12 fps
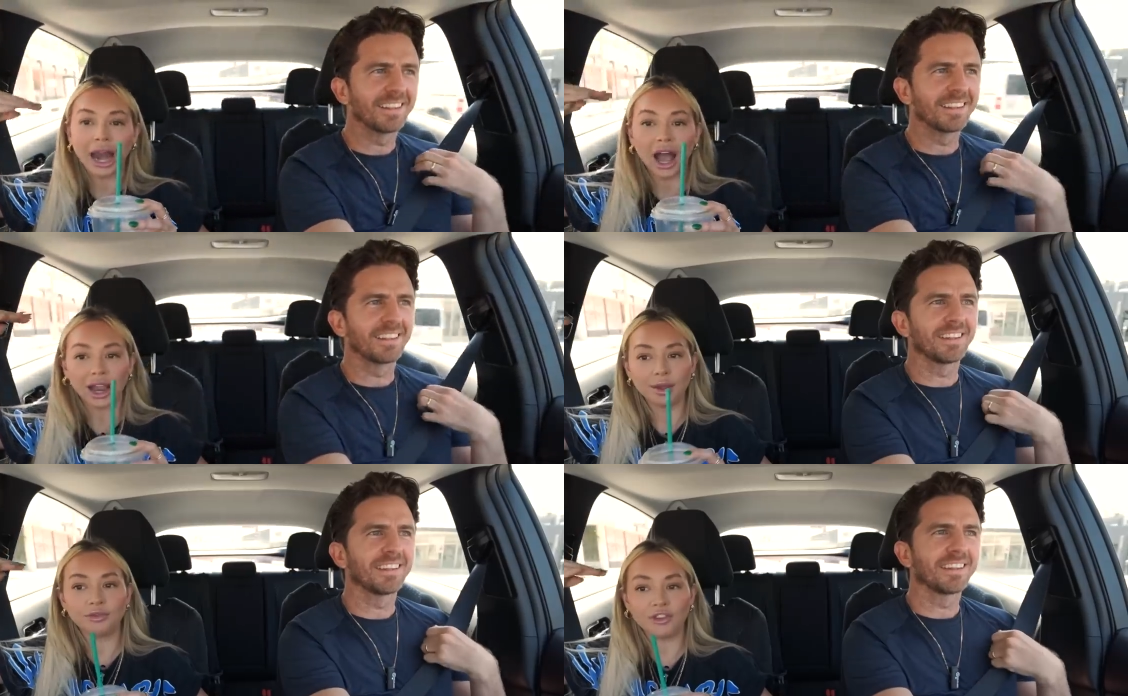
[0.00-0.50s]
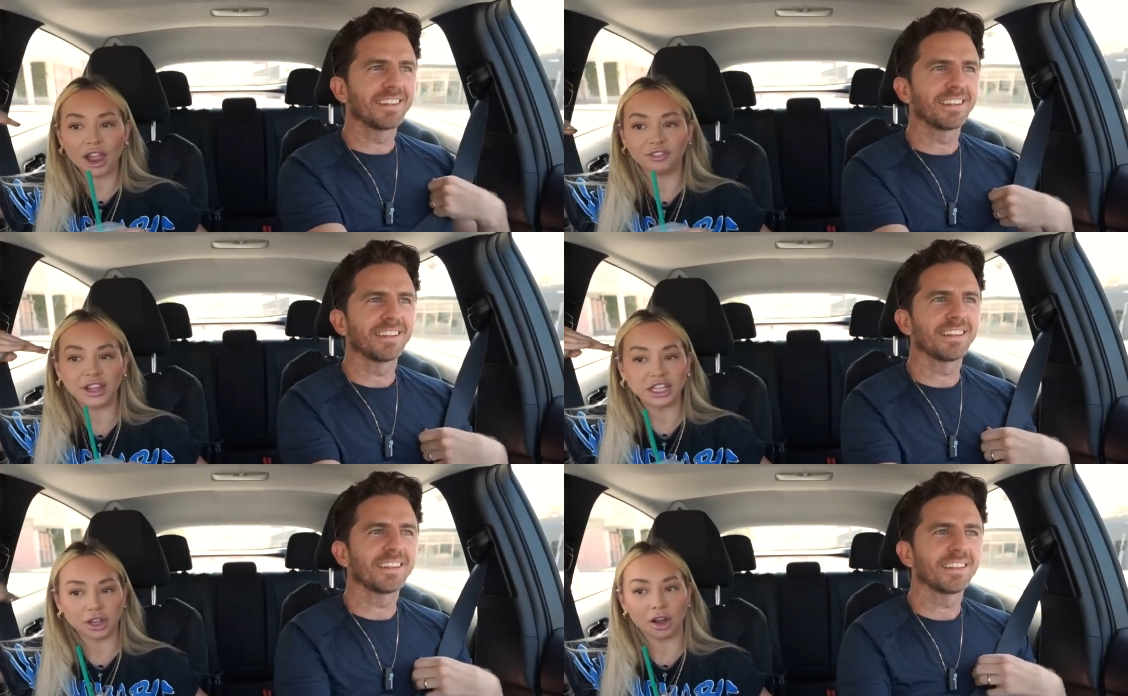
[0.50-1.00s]
Speaker 1: But I am
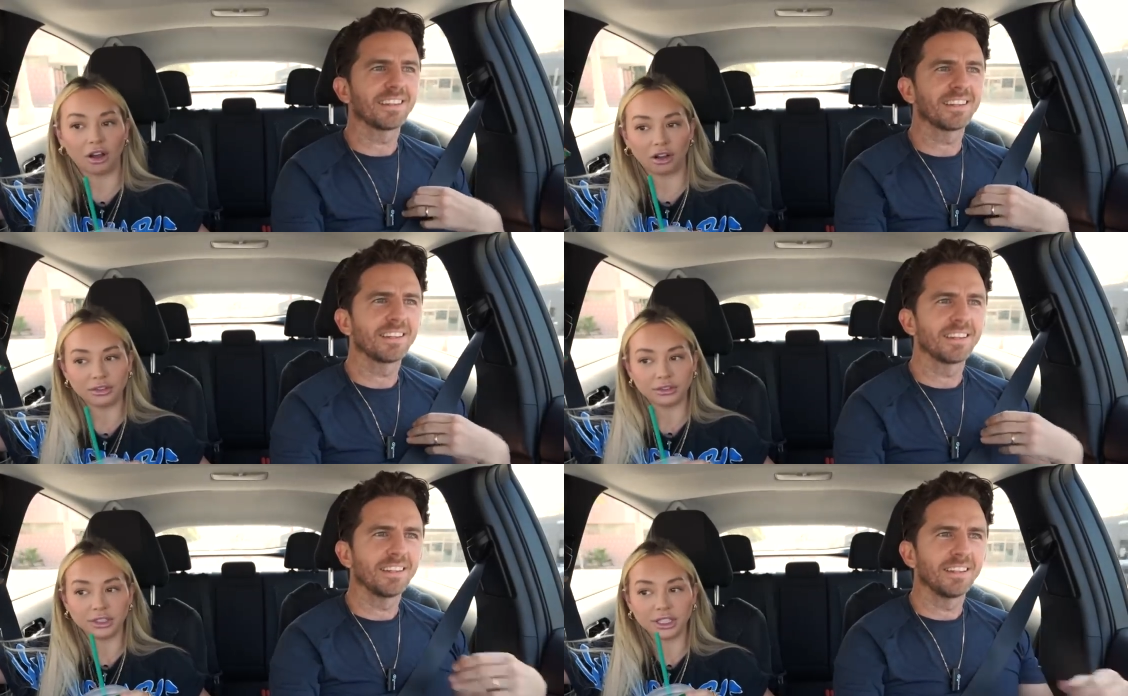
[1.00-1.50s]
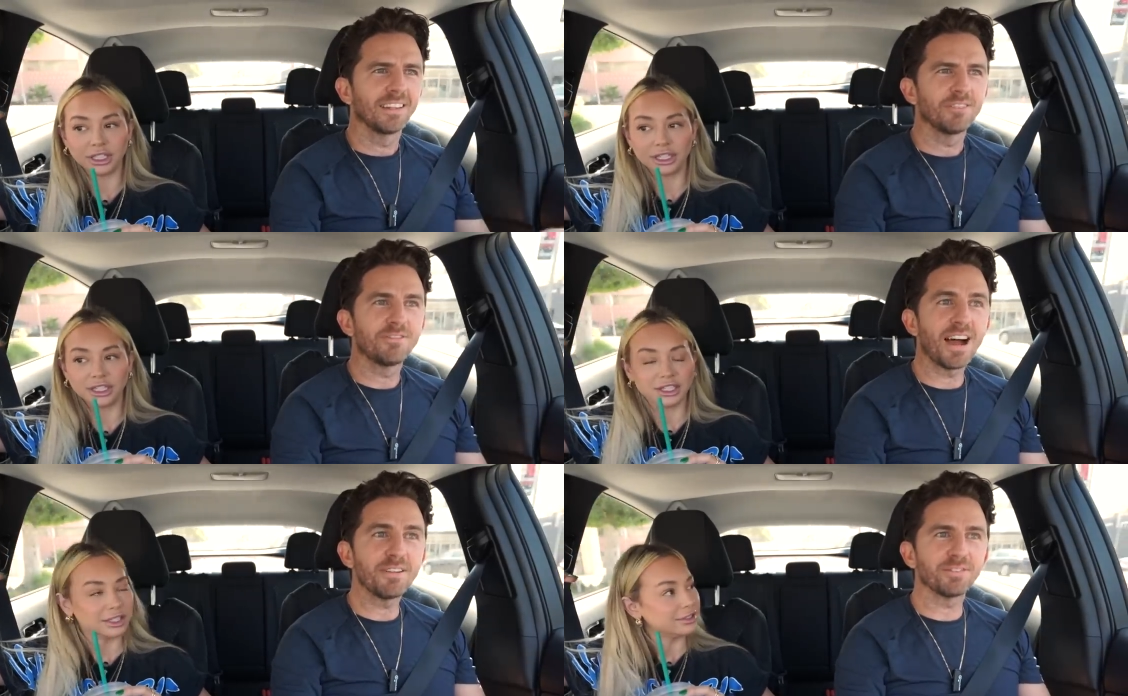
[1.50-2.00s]
five feet tall.
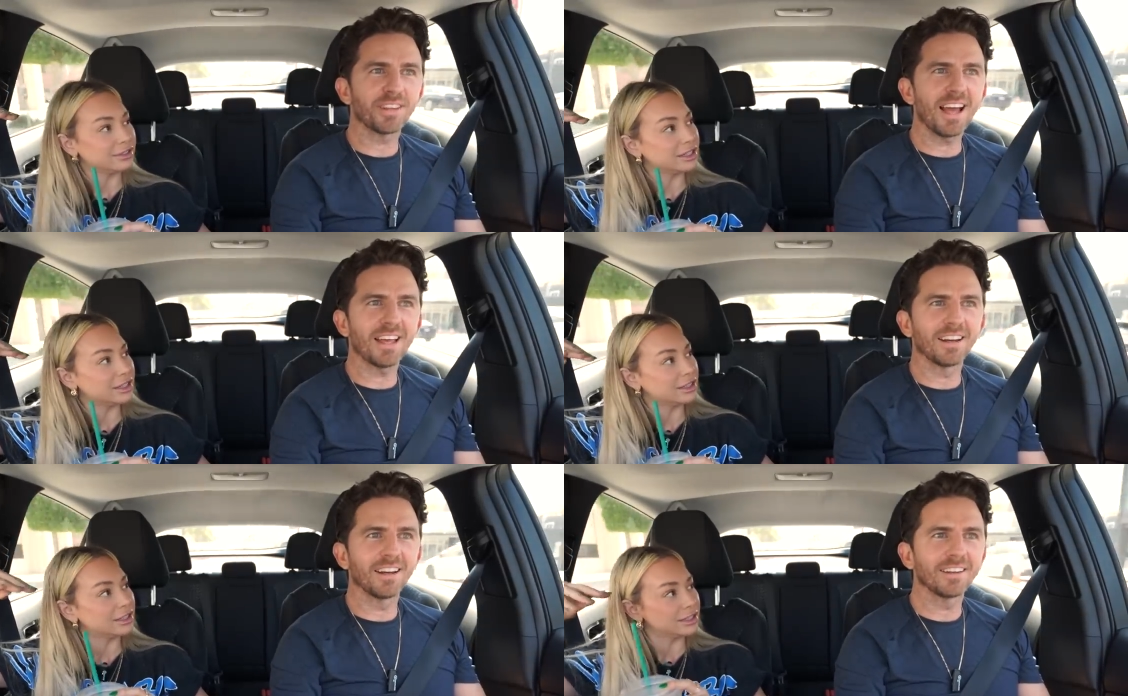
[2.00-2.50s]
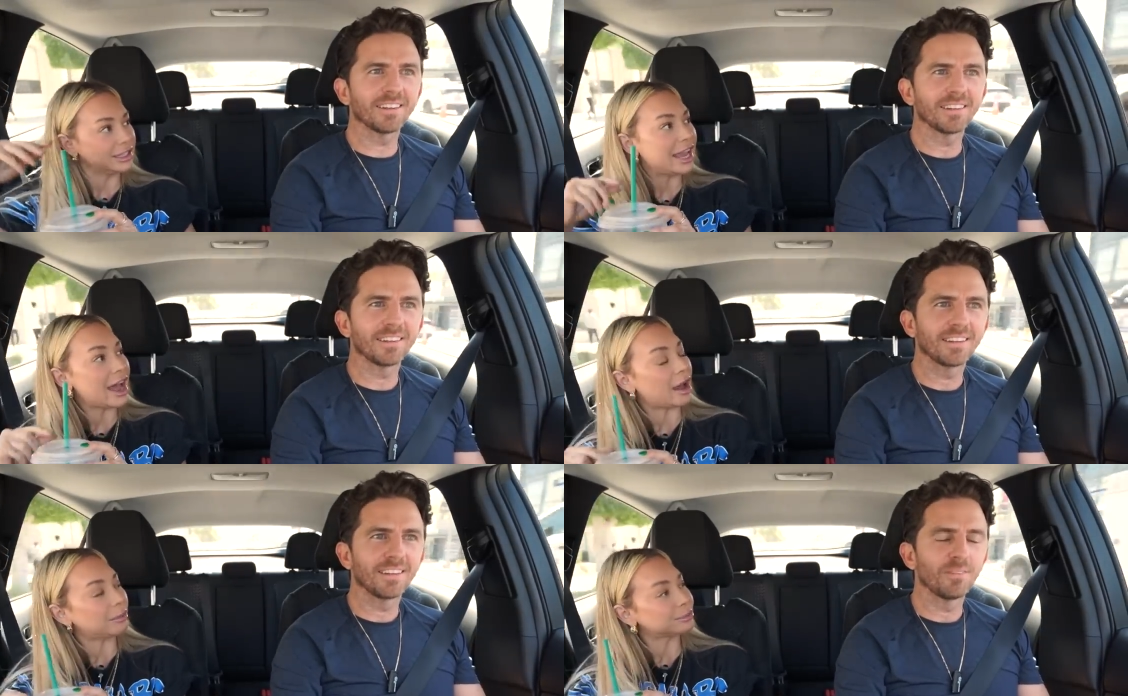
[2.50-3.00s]
Five flat, huh? Yeah.